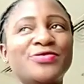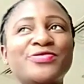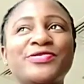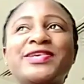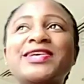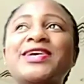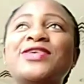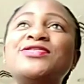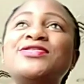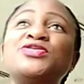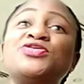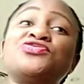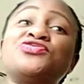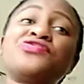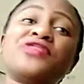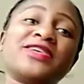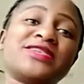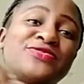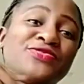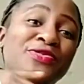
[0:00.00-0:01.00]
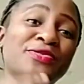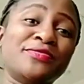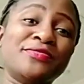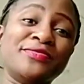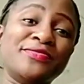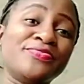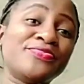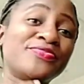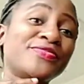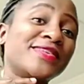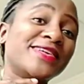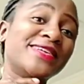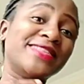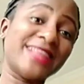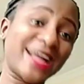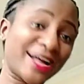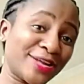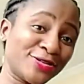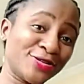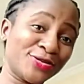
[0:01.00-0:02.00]
without stress from
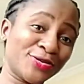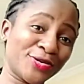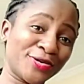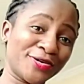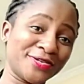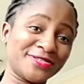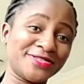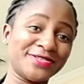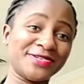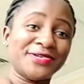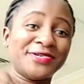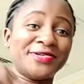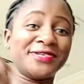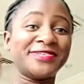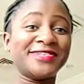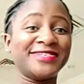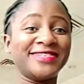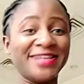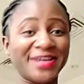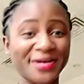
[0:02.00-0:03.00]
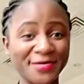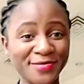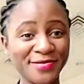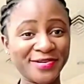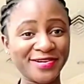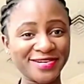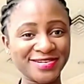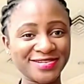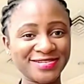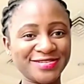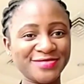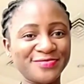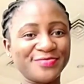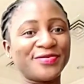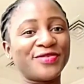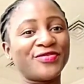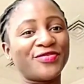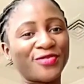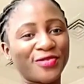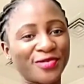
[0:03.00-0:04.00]
landlord or
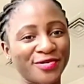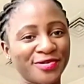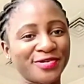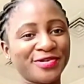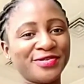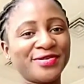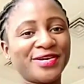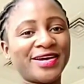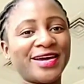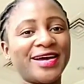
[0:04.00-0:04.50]
neighbors before you